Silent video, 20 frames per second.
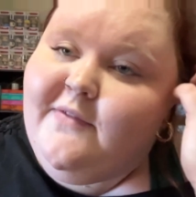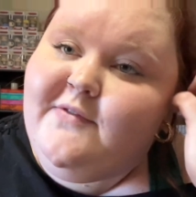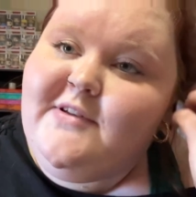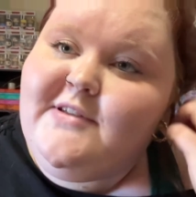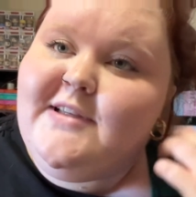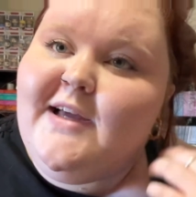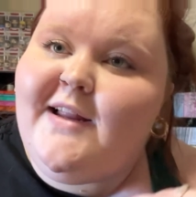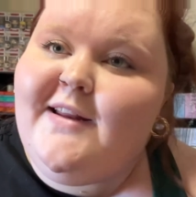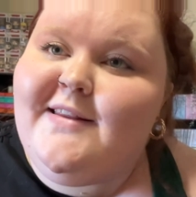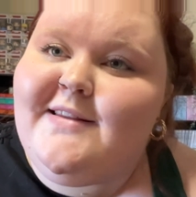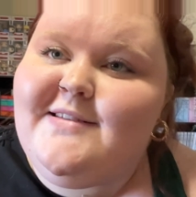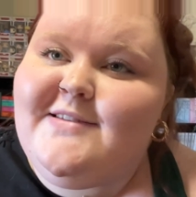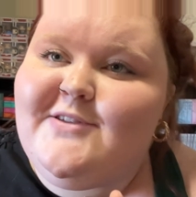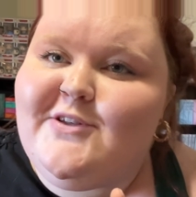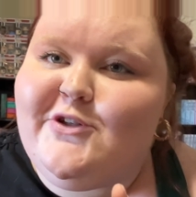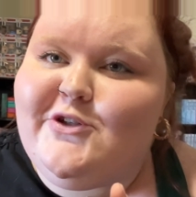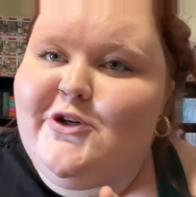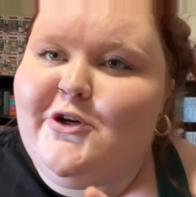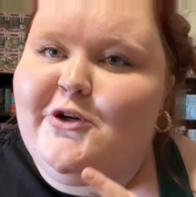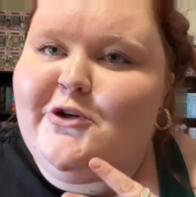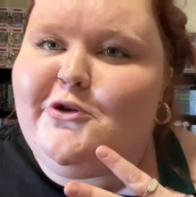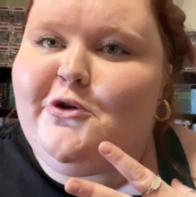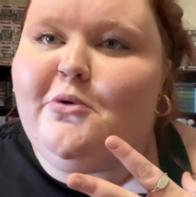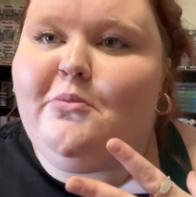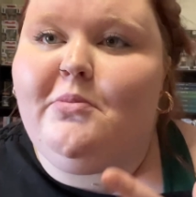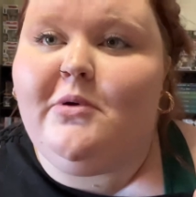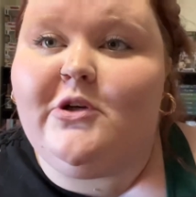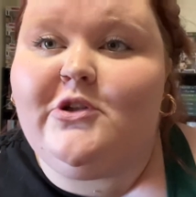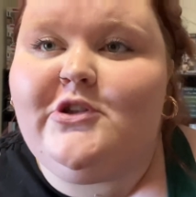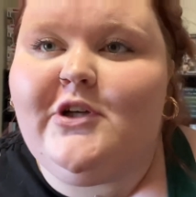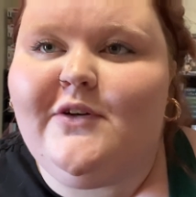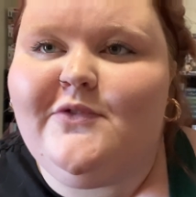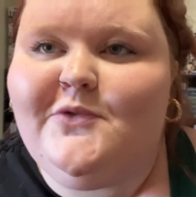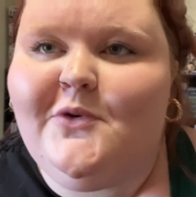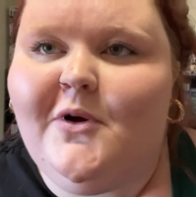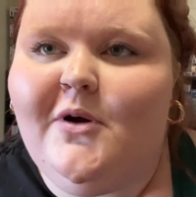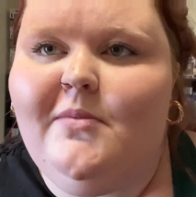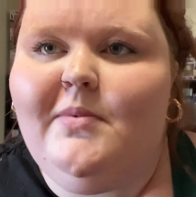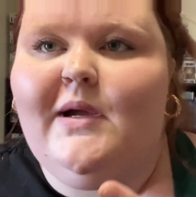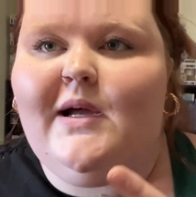decided this is going to turn into a bookshelf
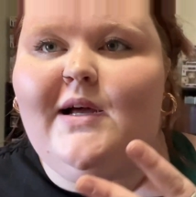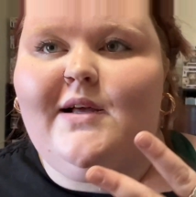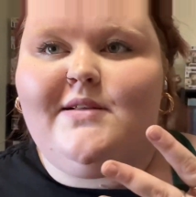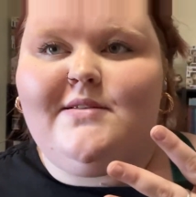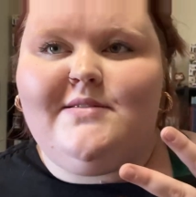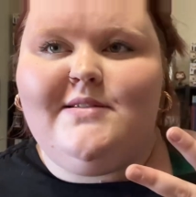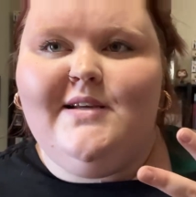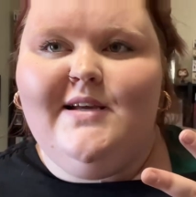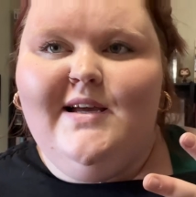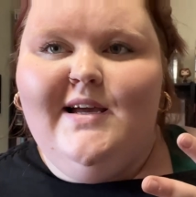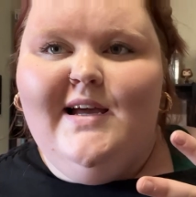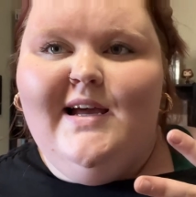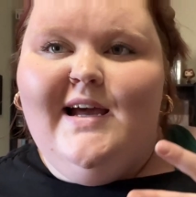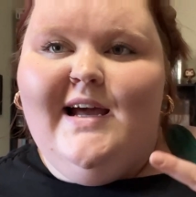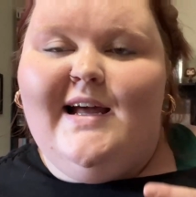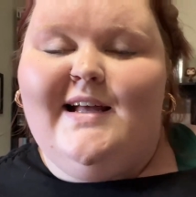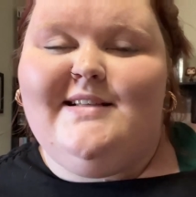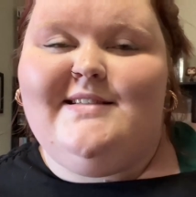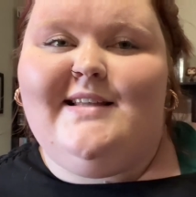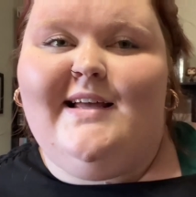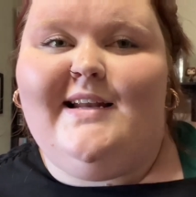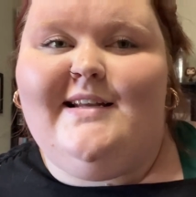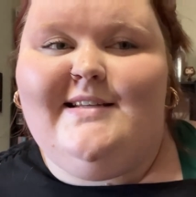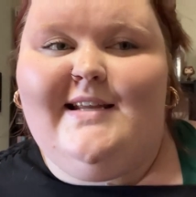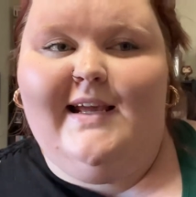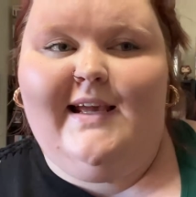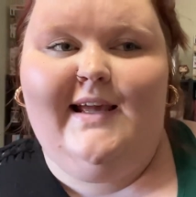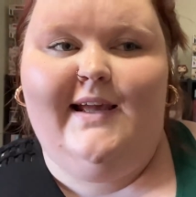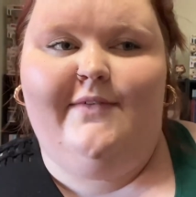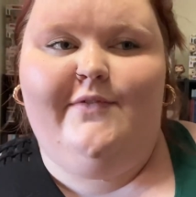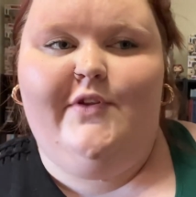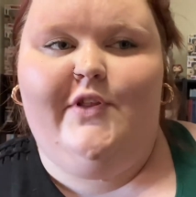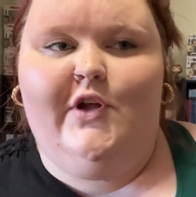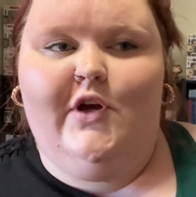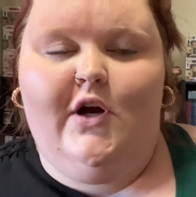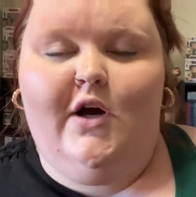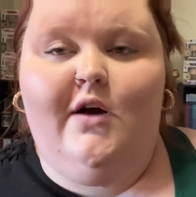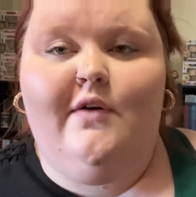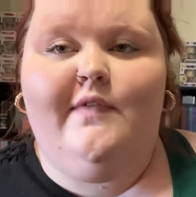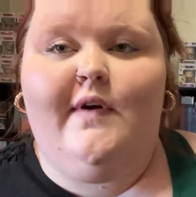tour because instead of taking everything
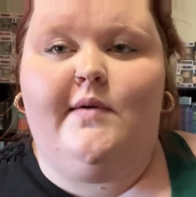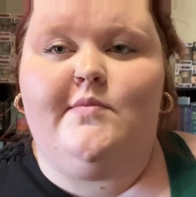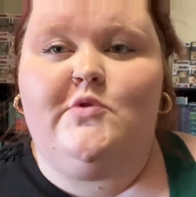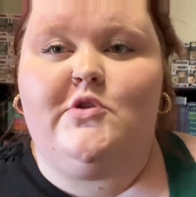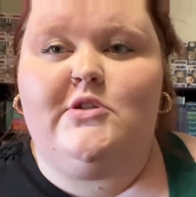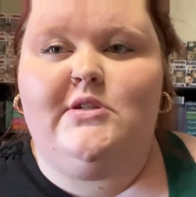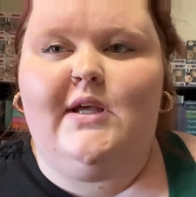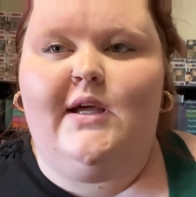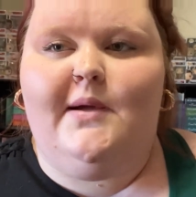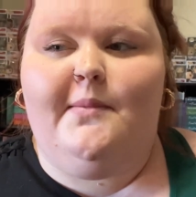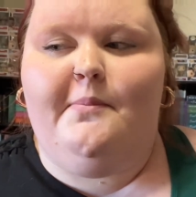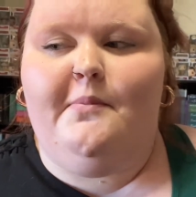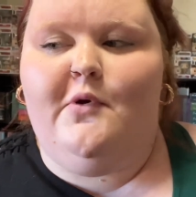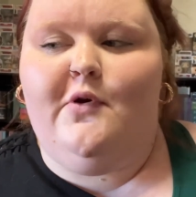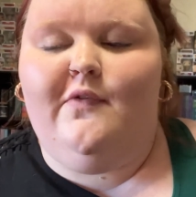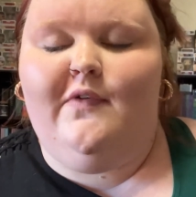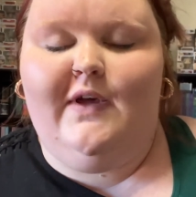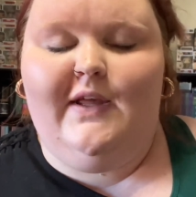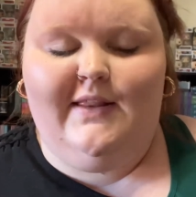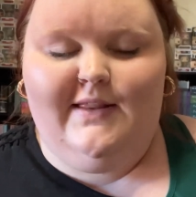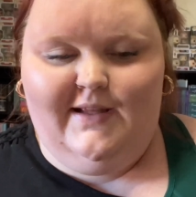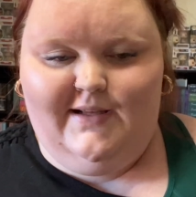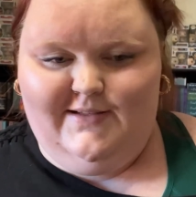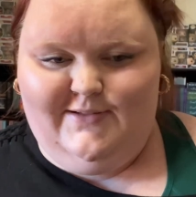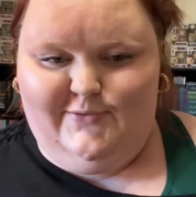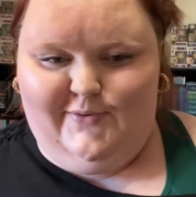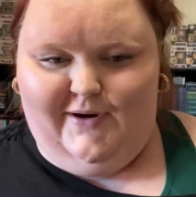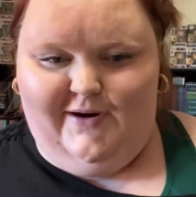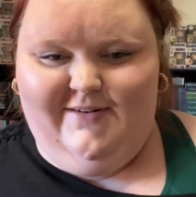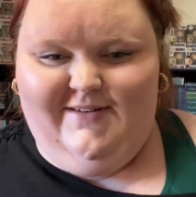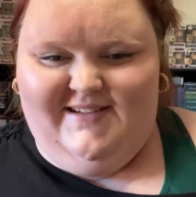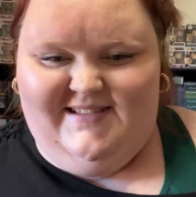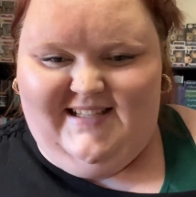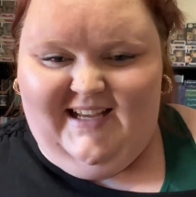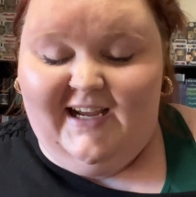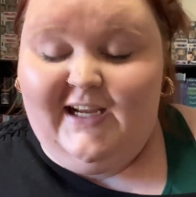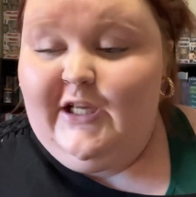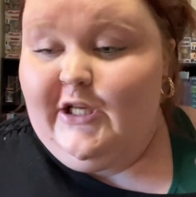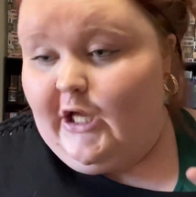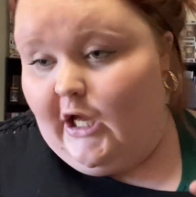off, I'm just moving things around as
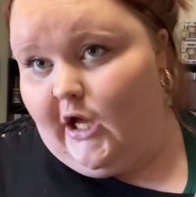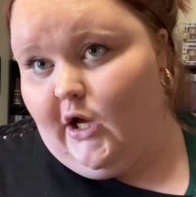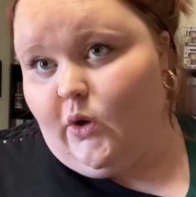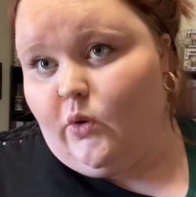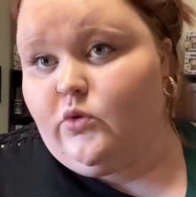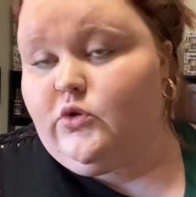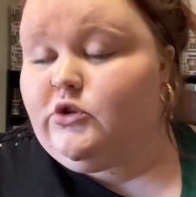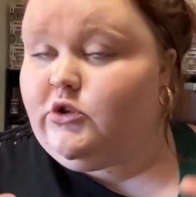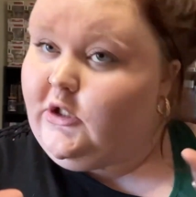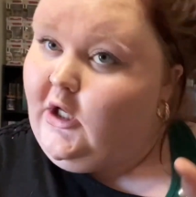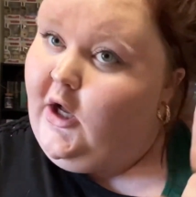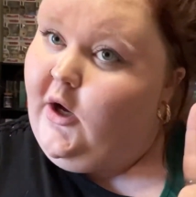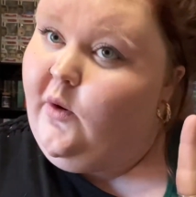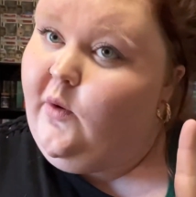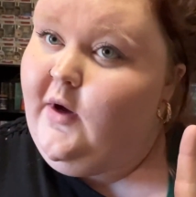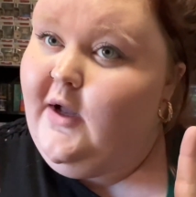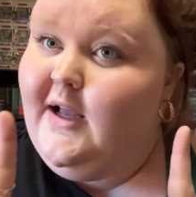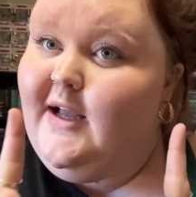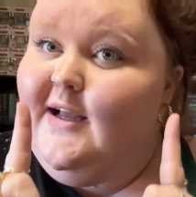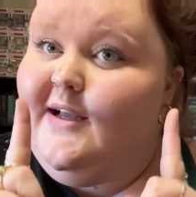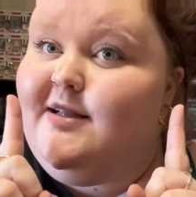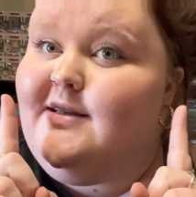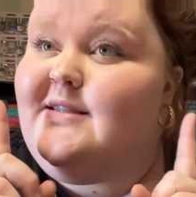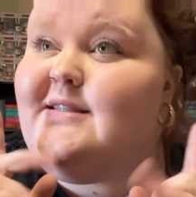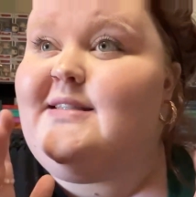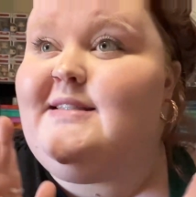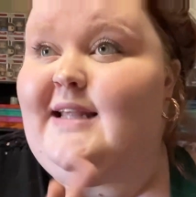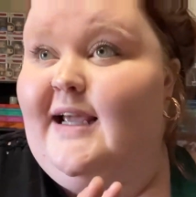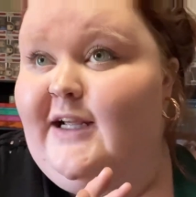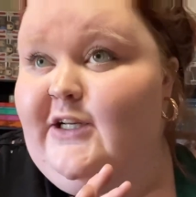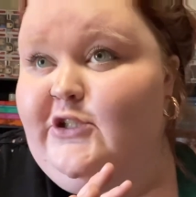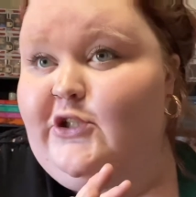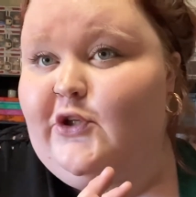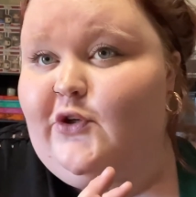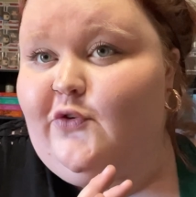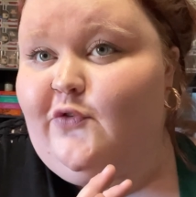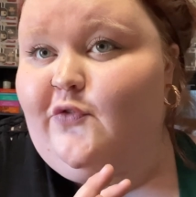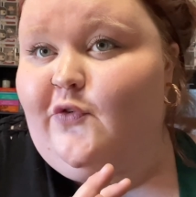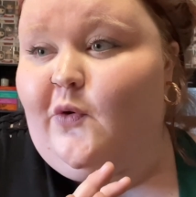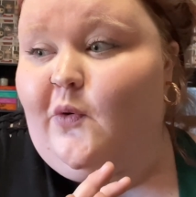I go. So stay
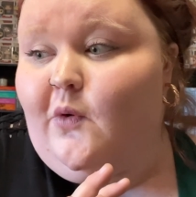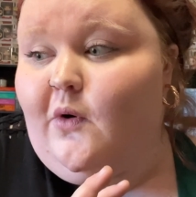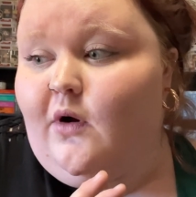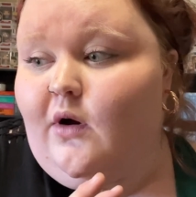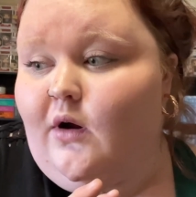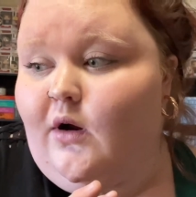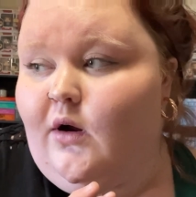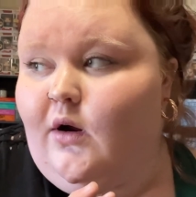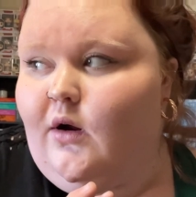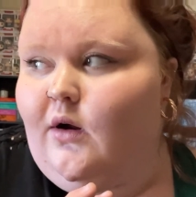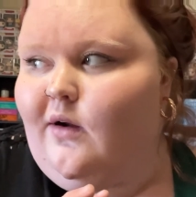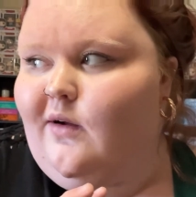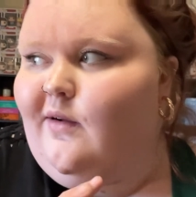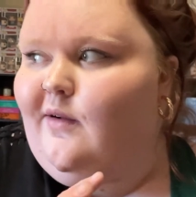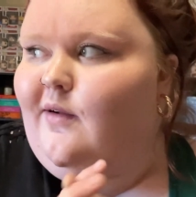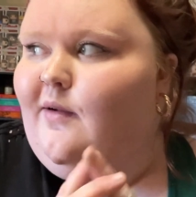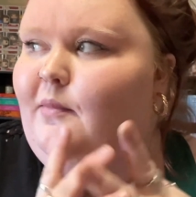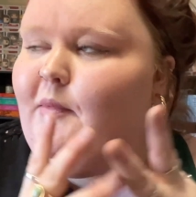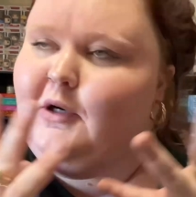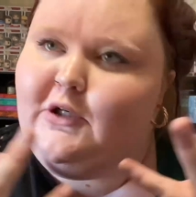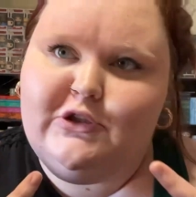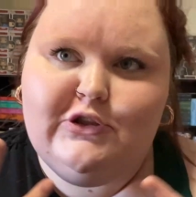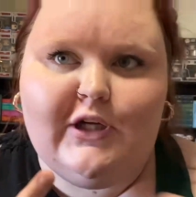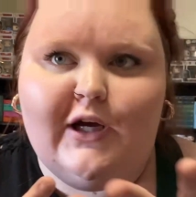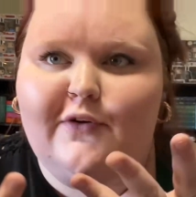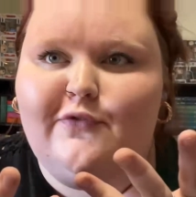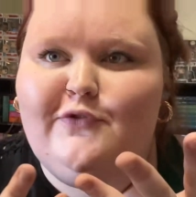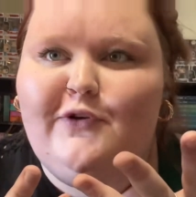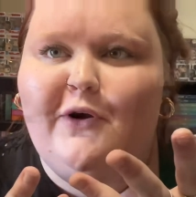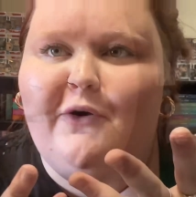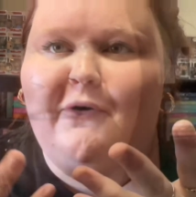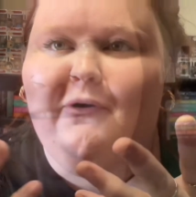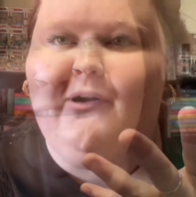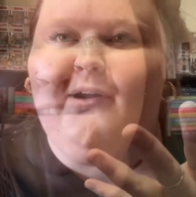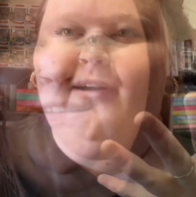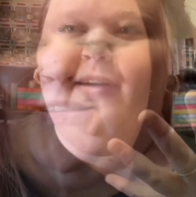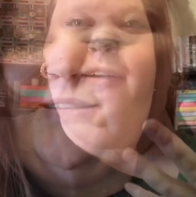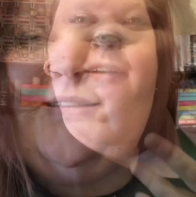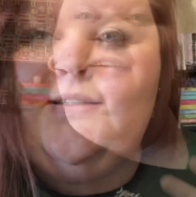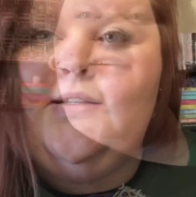tuned for a bookshelf tour.
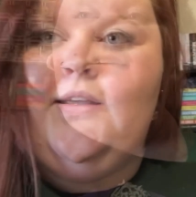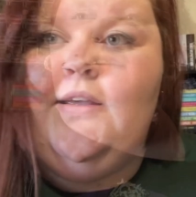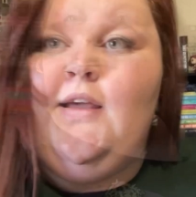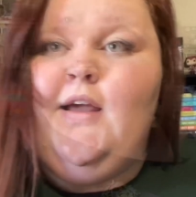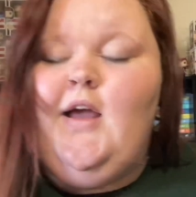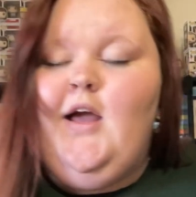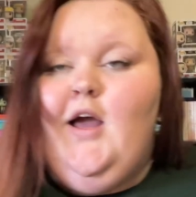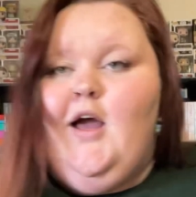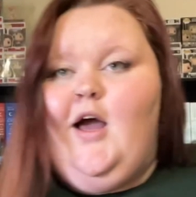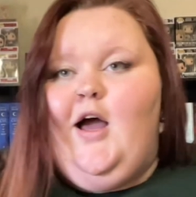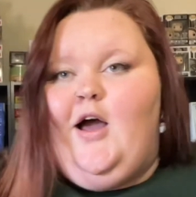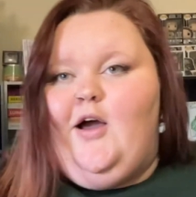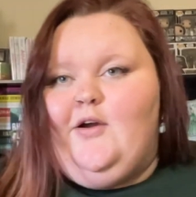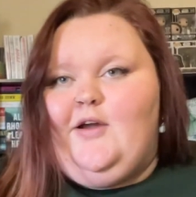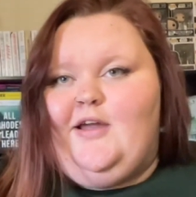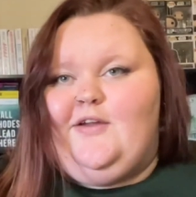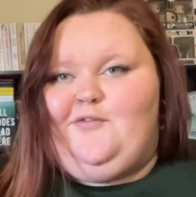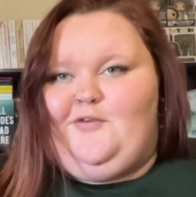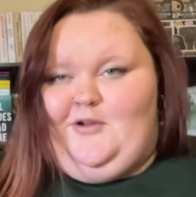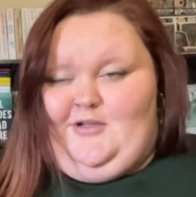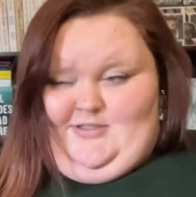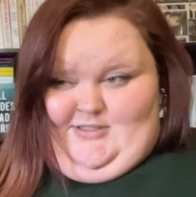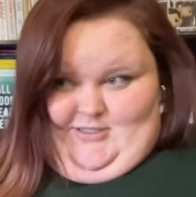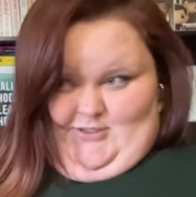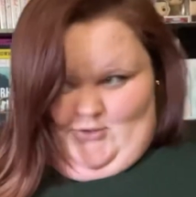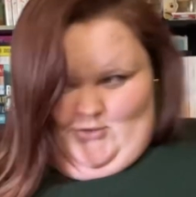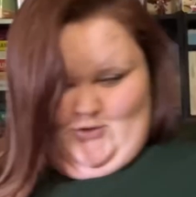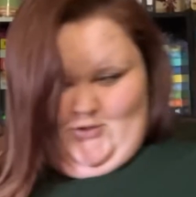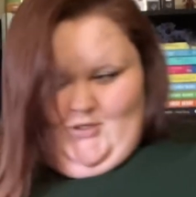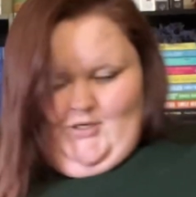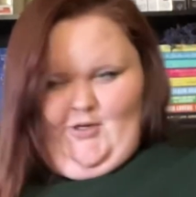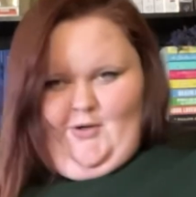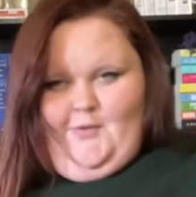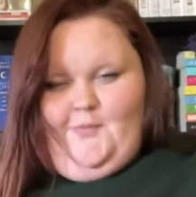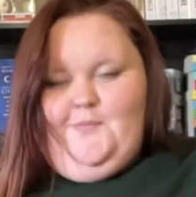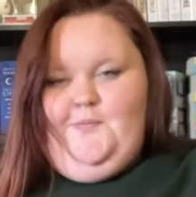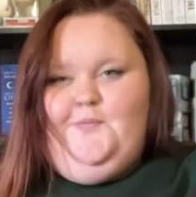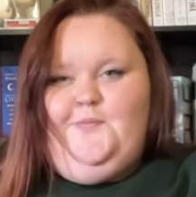Okay, friends, here's the deal.